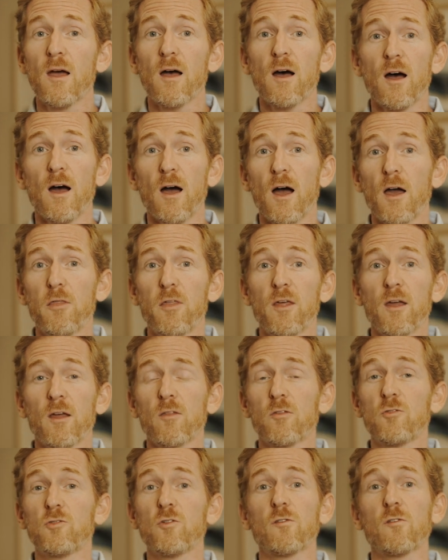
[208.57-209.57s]
I think
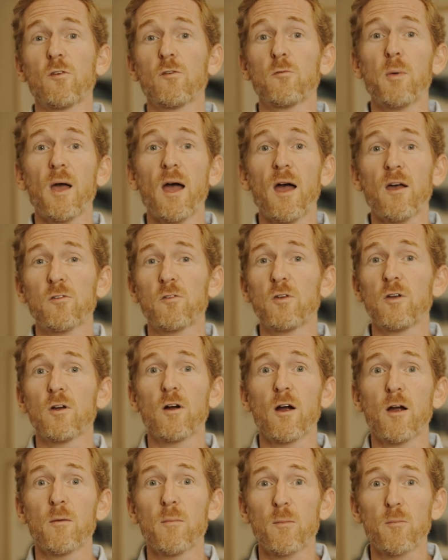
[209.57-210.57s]
just this past
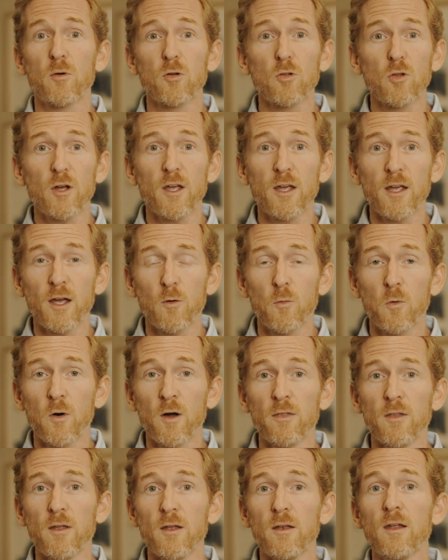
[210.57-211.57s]
year, I remember looking at
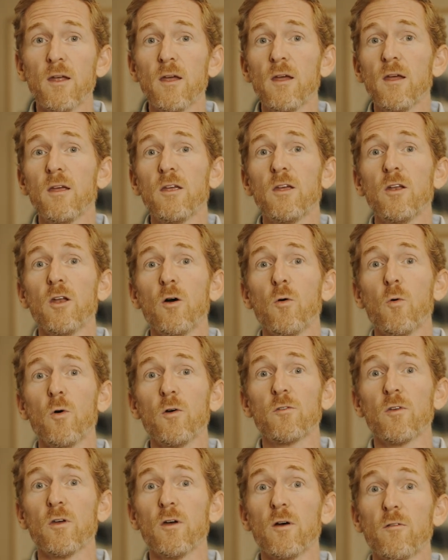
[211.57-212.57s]
one that
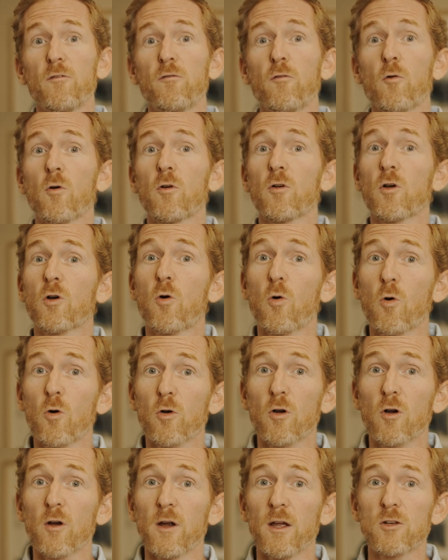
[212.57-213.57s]
was a
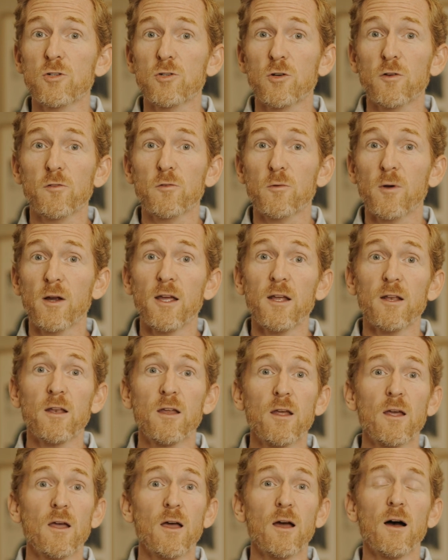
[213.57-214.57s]
4.25% interest rate,
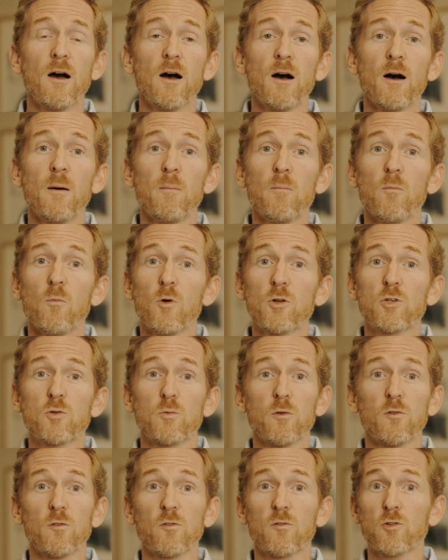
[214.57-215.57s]
which
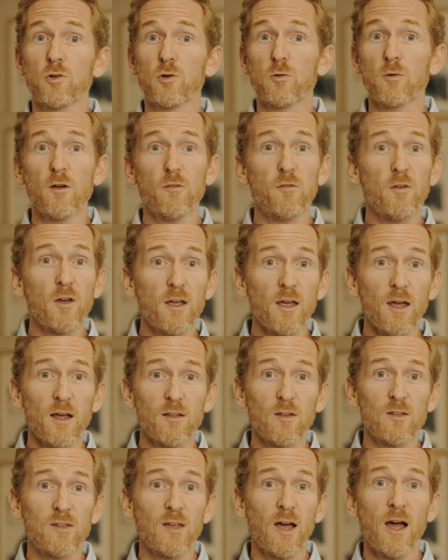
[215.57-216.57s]
was terrific
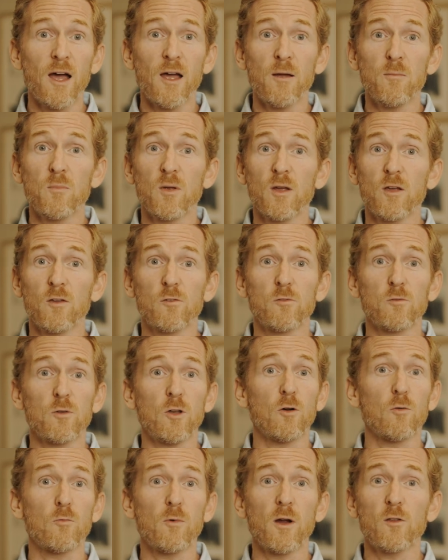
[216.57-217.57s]
at the time because
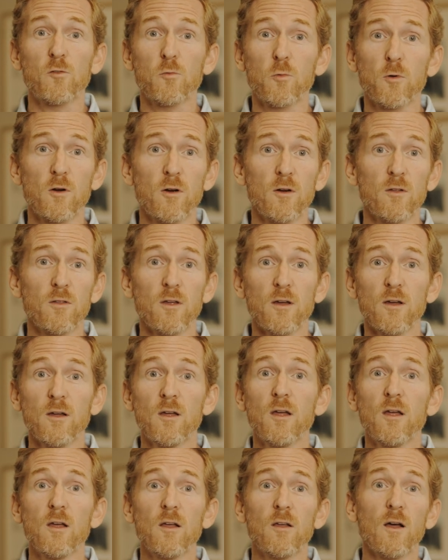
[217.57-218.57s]
rates were in the
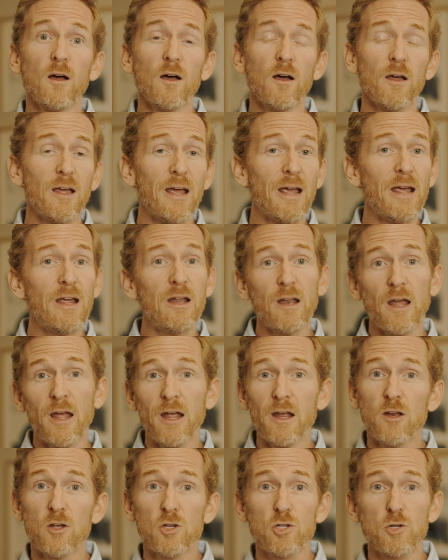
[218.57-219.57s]

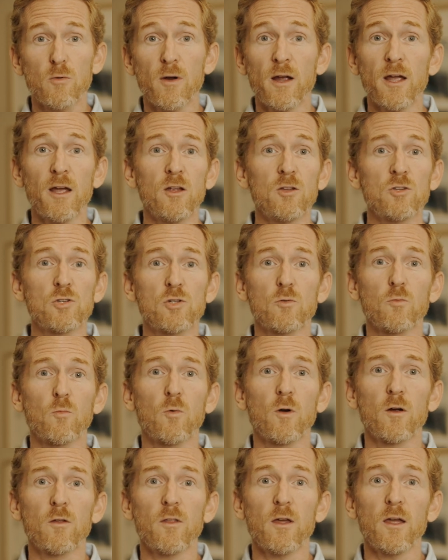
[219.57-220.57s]
8-ish range,
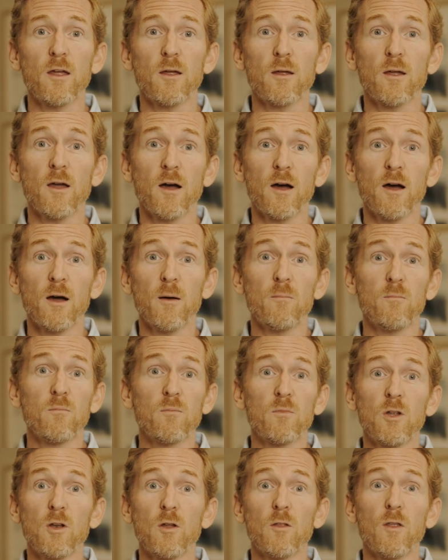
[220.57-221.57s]
where they
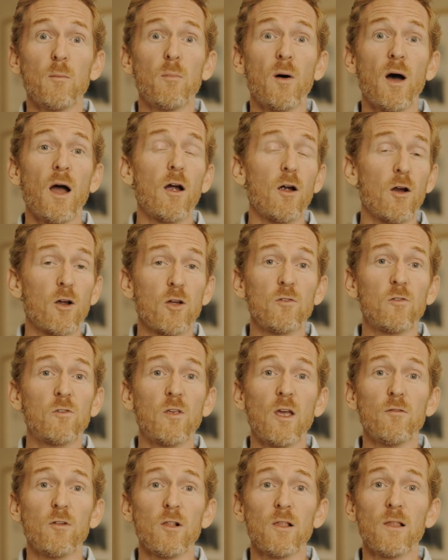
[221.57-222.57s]
that buyer could
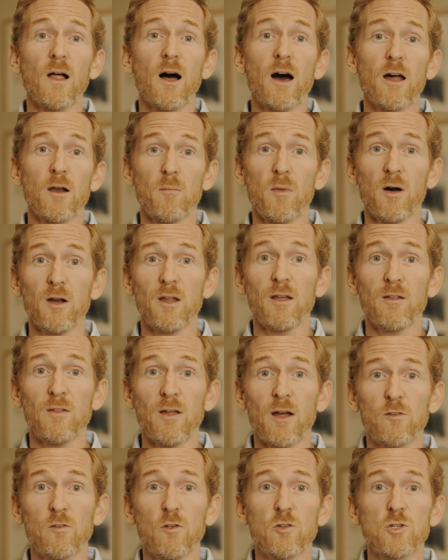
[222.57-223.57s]
save a lot of money in
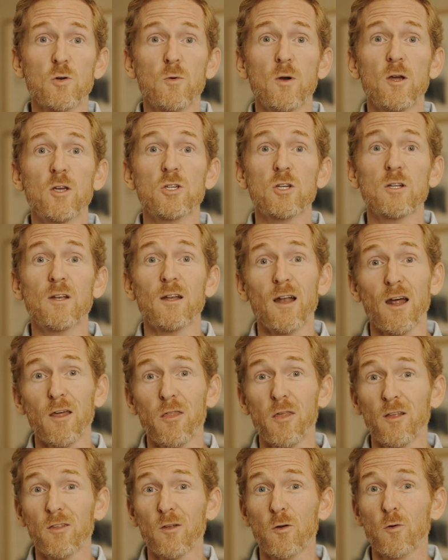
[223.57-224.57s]
that situation. And I
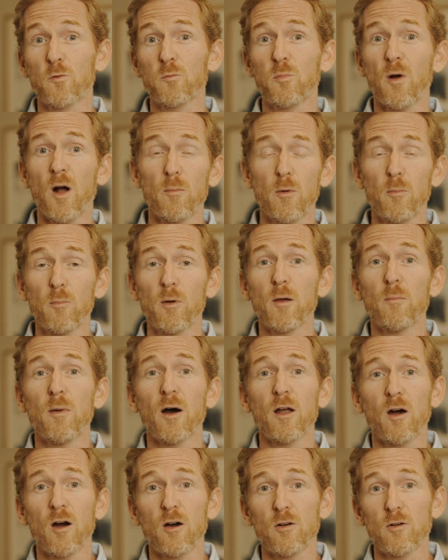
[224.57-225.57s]
think there was probably
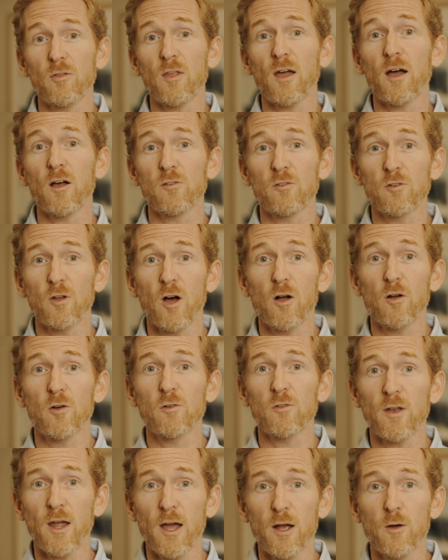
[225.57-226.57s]
about
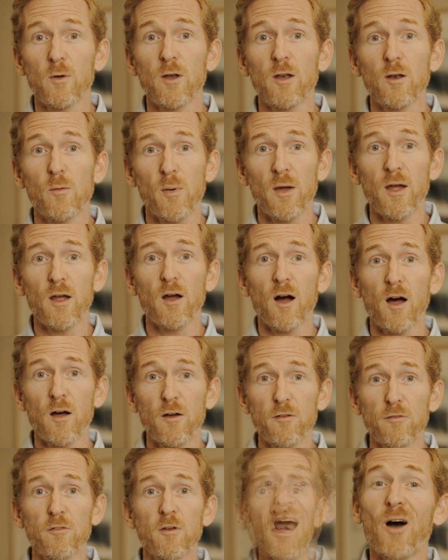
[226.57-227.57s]
$100,000 in equity to pay
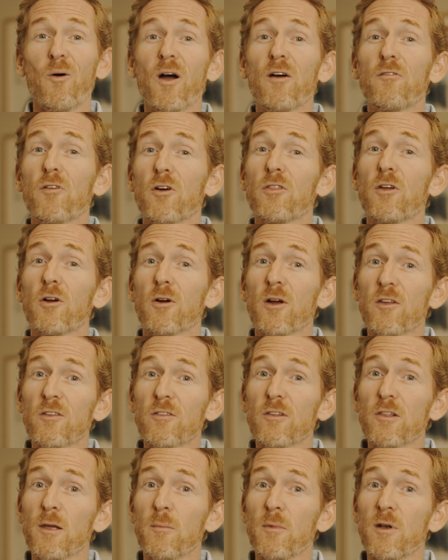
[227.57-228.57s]
off. However, there
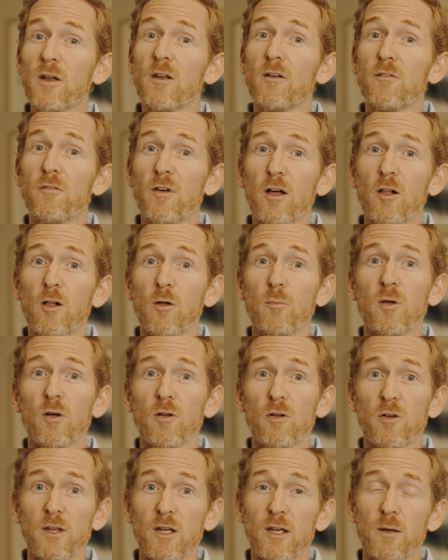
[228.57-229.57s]
is limited
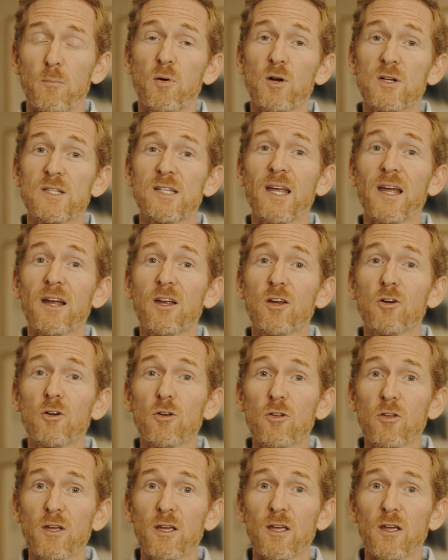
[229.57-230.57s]
availability,
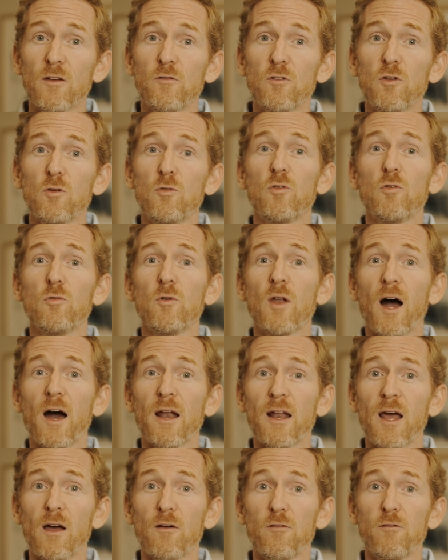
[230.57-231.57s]
particularly if you do
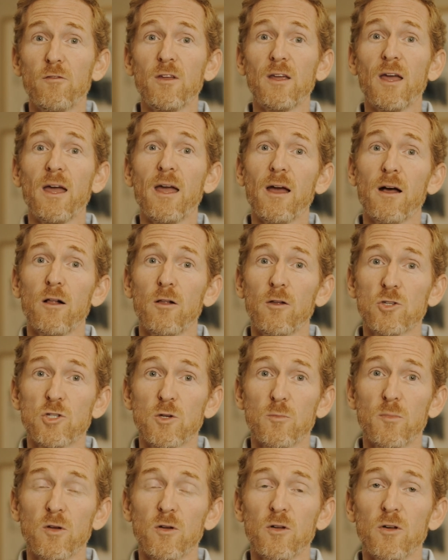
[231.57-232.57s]
not have VA
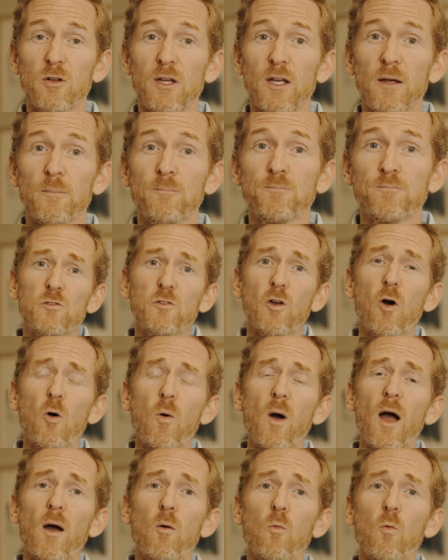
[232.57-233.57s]
eligibility.
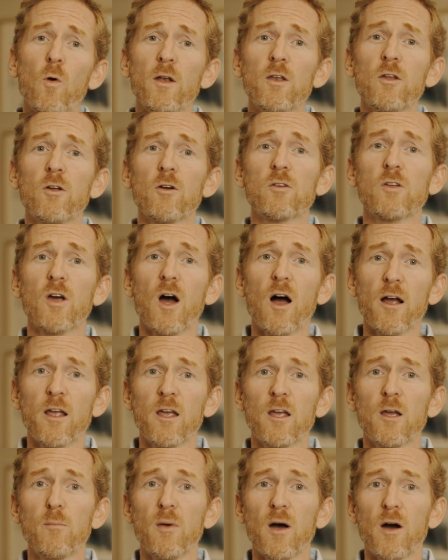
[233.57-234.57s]
So when you're
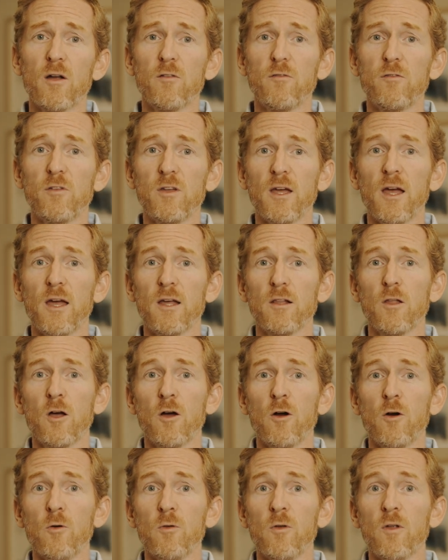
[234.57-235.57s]
talking about a VA
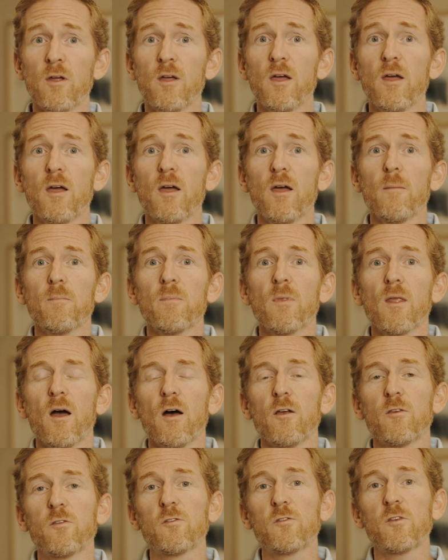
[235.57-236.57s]
loan,
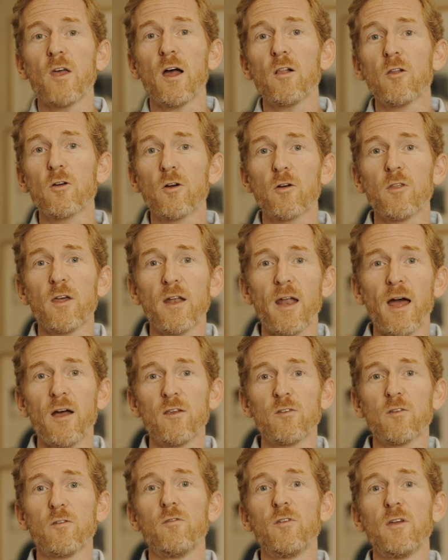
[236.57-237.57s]
a seller that
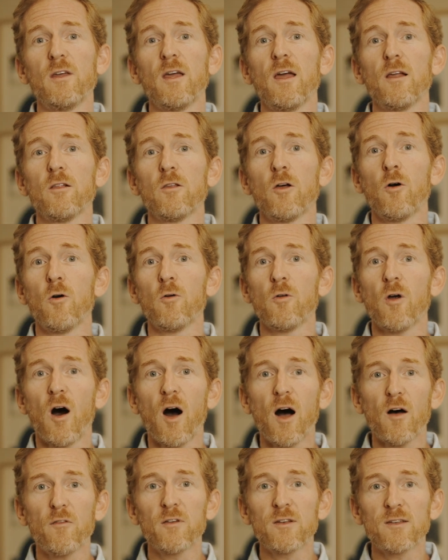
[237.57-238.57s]
has a VA loan
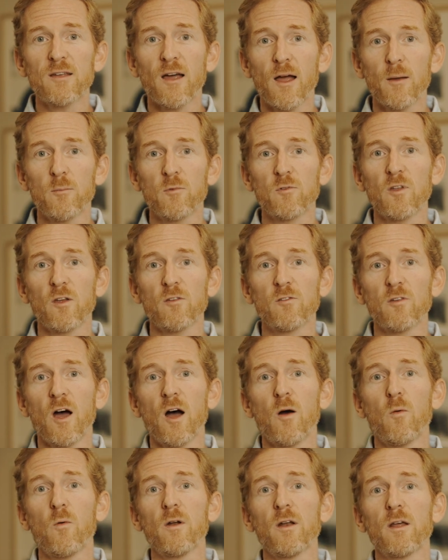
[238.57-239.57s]
oftentimes does
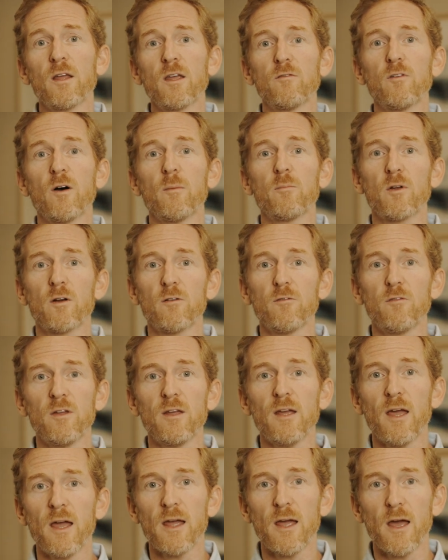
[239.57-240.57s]
not want to give up their
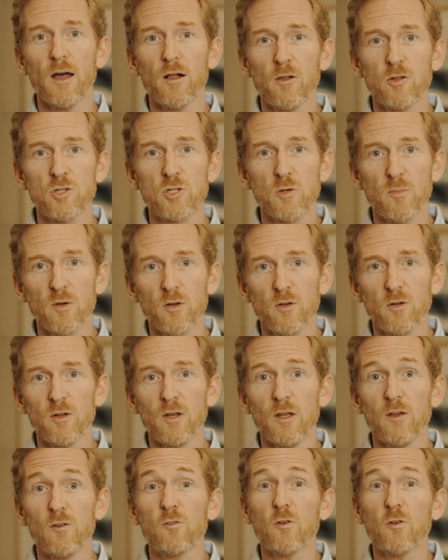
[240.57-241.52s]
VA eligibility.